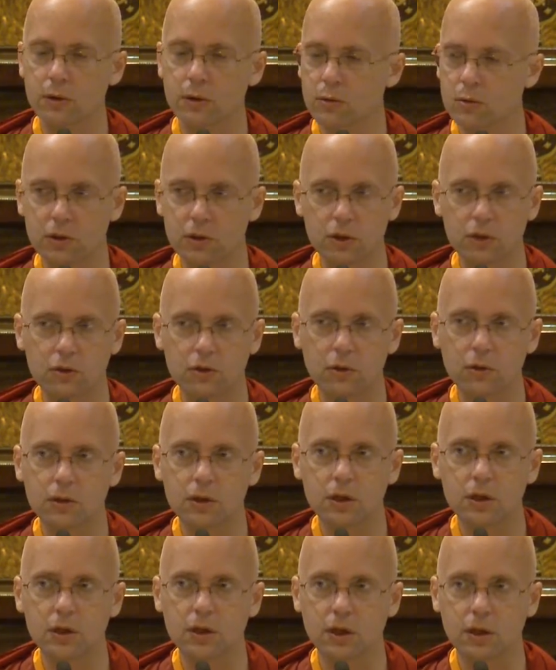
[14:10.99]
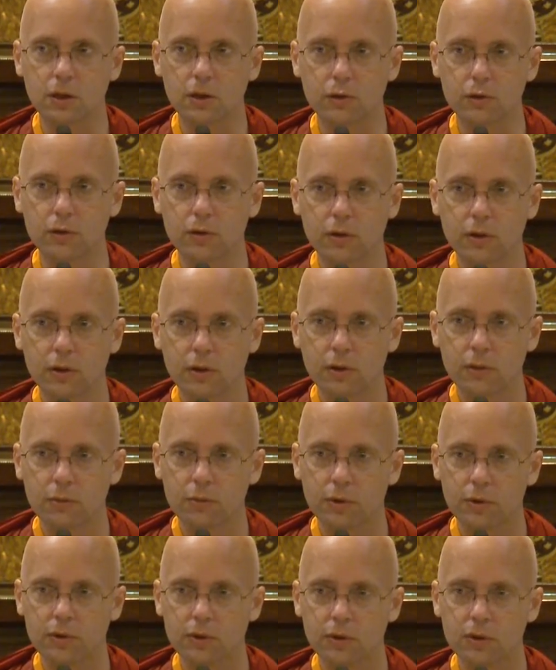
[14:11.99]
They don't teach you the details,
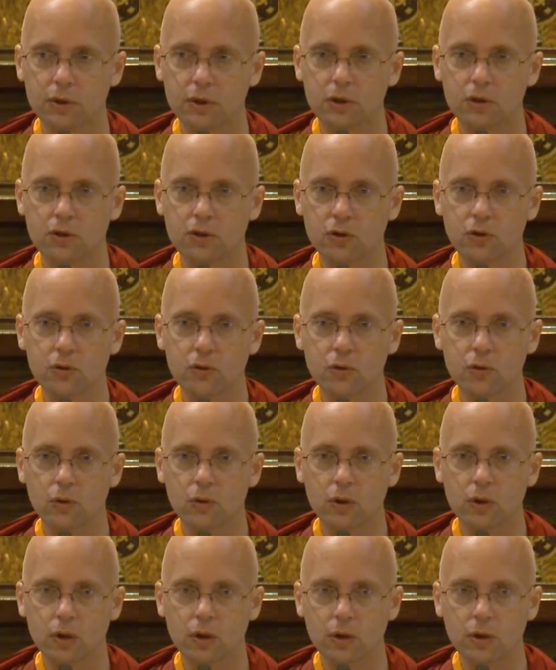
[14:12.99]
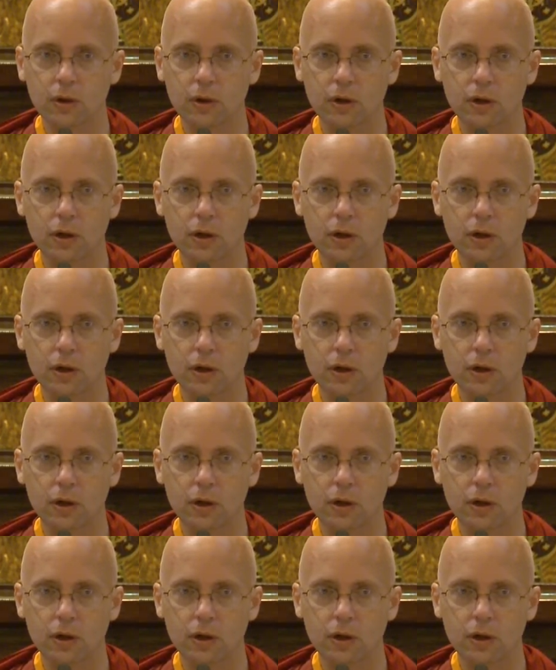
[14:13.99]
but they teach you